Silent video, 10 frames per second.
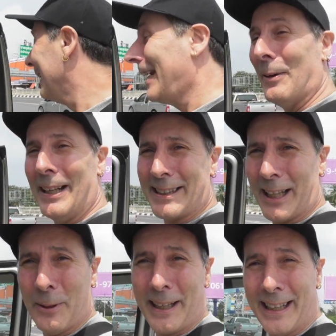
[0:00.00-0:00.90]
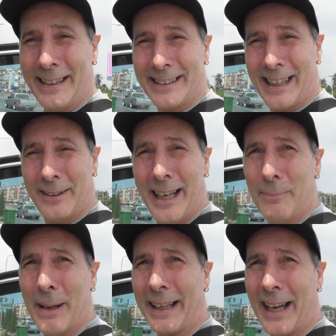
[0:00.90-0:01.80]
Anyway, so we're going to just
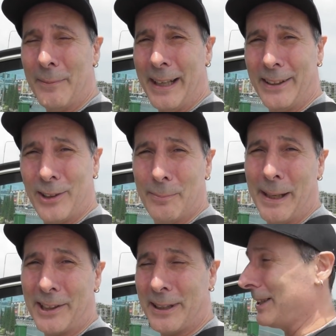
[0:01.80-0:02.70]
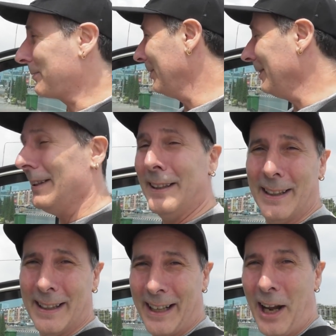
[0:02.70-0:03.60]
head back home now, do the bank transfer,
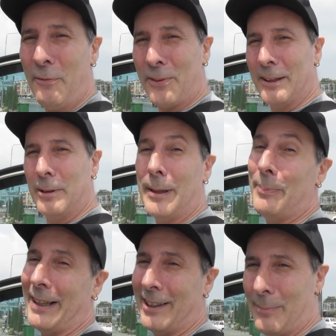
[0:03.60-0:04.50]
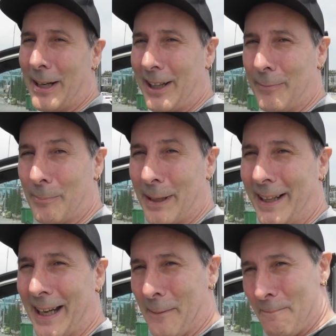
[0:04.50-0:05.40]
and hopefully we'll be picking the bike up on
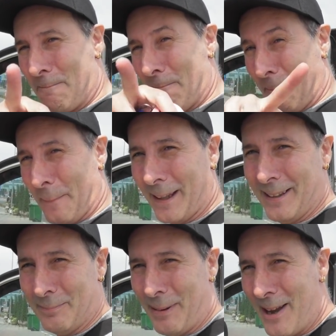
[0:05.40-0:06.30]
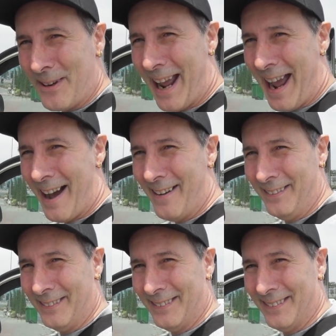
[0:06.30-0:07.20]
Monday. Bye for now.